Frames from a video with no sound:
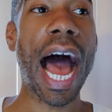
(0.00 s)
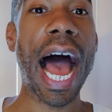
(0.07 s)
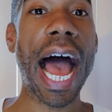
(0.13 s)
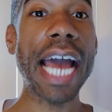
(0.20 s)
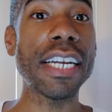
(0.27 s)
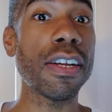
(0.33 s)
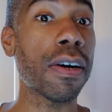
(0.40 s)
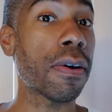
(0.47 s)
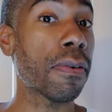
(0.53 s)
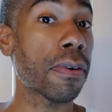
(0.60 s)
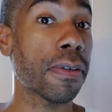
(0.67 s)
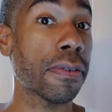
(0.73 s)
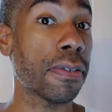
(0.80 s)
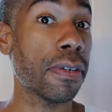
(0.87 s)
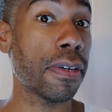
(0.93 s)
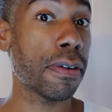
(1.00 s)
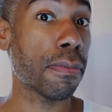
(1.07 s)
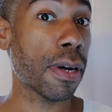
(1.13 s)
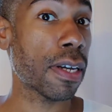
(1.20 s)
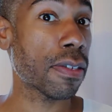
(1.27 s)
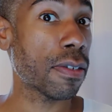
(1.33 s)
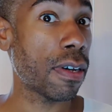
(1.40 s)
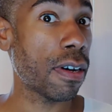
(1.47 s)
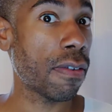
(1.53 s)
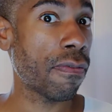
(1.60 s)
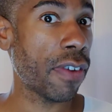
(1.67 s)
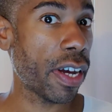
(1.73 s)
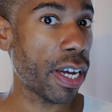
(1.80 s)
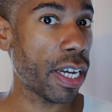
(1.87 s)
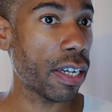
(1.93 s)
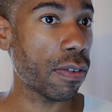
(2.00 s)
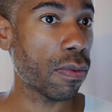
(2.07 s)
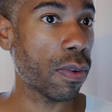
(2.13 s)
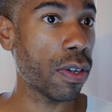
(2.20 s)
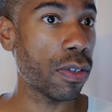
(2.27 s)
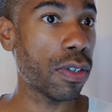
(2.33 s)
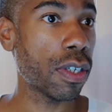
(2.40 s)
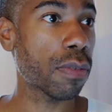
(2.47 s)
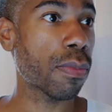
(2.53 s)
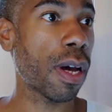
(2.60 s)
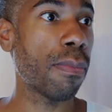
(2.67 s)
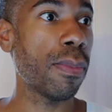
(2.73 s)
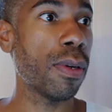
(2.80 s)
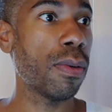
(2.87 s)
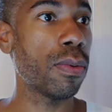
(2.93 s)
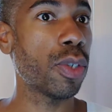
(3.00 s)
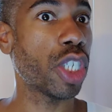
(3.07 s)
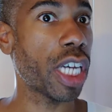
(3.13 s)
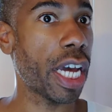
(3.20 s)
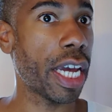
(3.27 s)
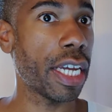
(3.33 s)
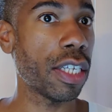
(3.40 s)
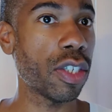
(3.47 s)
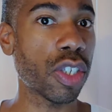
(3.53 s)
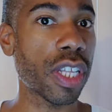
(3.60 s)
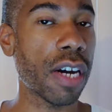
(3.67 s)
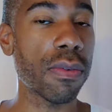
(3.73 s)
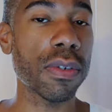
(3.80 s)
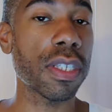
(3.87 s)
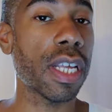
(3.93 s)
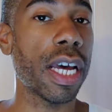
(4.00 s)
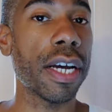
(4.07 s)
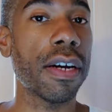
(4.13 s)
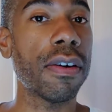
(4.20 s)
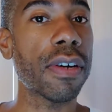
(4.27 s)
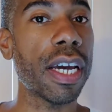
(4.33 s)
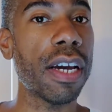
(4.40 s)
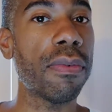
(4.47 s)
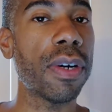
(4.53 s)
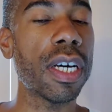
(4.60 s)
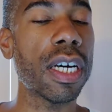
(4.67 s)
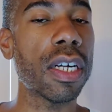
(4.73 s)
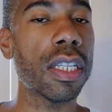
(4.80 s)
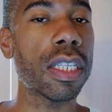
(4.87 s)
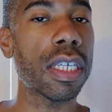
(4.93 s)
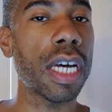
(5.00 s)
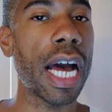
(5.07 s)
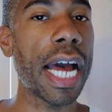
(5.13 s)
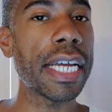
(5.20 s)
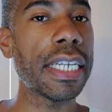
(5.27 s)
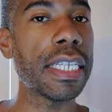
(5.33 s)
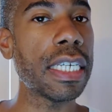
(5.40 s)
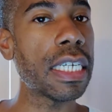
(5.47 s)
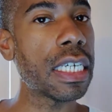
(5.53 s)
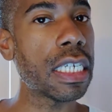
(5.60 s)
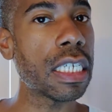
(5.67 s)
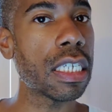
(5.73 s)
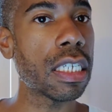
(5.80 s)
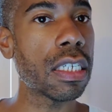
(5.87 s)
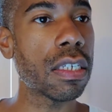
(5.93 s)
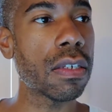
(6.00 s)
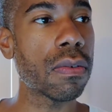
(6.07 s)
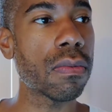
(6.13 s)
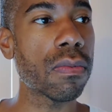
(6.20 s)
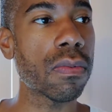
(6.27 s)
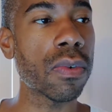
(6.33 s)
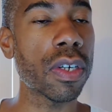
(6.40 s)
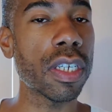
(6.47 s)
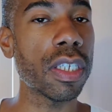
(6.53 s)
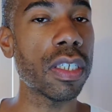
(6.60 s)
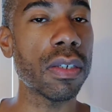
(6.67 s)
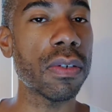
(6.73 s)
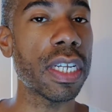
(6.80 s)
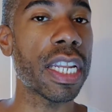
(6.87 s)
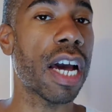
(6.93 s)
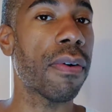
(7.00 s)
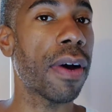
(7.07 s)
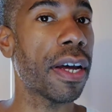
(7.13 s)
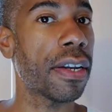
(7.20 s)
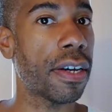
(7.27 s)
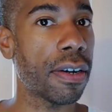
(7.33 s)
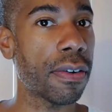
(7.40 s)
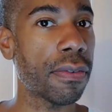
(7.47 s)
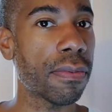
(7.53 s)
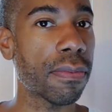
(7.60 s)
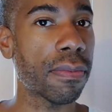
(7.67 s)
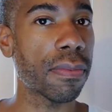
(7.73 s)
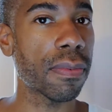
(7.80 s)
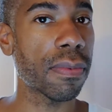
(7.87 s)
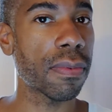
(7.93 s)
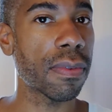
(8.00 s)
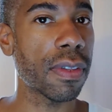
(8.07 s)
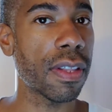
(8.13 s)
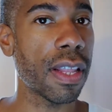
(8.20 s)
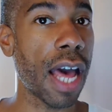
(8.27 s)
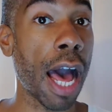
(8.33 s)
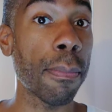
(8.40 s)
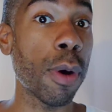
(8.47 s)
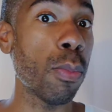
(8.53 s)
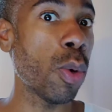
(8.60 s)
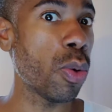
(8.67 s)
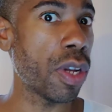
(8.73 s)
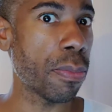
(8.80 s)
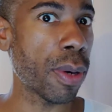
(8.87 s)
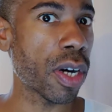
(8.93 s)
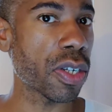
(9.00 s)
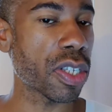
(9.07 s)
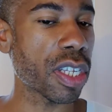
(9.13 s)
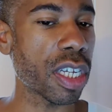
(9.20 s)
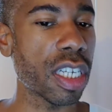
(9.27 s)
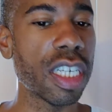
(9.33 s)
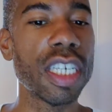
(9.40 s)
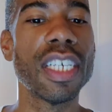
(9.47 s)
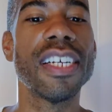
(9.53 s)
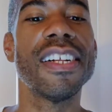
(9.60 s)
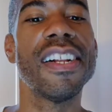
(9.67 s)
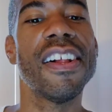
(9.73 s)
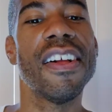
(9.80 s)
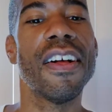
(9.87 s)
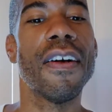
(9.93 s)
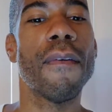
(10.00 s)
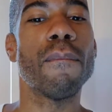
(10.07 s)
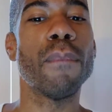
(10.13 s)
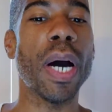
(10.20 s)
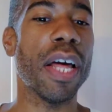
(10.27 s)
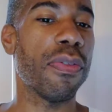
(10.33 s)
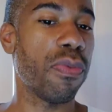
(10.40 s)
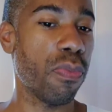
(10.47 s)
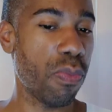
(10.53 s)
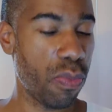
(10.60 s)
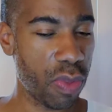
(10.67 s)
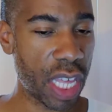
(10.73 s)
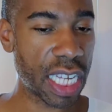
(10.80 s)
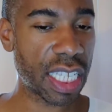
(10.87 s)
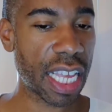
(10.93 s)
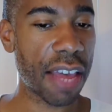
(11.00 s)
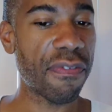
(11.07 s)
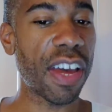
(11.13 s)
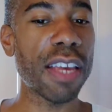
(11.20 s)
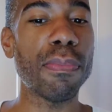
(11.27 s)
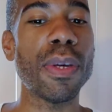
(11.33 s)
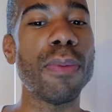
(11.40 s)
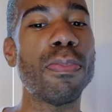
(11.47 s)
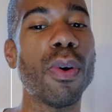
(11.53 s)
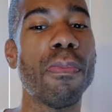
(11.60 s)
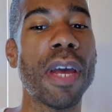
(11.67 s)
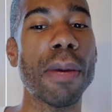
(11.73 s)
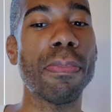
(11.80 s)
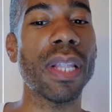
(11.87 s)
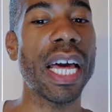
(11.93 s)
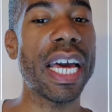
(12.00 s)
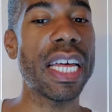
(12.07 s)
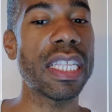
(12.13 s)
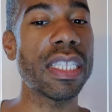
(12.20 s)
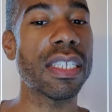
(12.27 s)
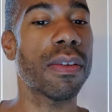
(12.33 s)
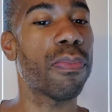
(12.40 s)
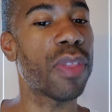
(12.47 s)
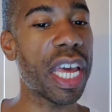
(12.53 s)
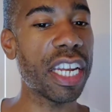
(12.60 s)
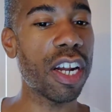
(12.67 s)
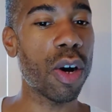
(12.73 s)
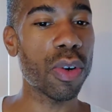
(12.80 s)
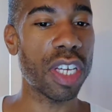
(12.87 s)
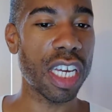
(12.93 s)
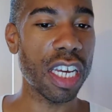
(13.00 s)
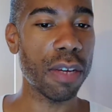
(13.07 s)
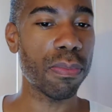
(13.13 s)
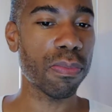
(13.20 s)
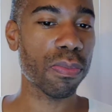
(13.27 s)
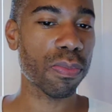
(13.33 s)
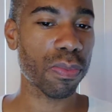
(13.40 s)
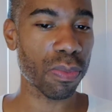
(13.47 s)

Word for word: I don't consider myself fake. It's just my mood changed. I was like, okay, well, I did want to do it. Now I don't. I'm a moody person. But they say fake people make plans they don't keep.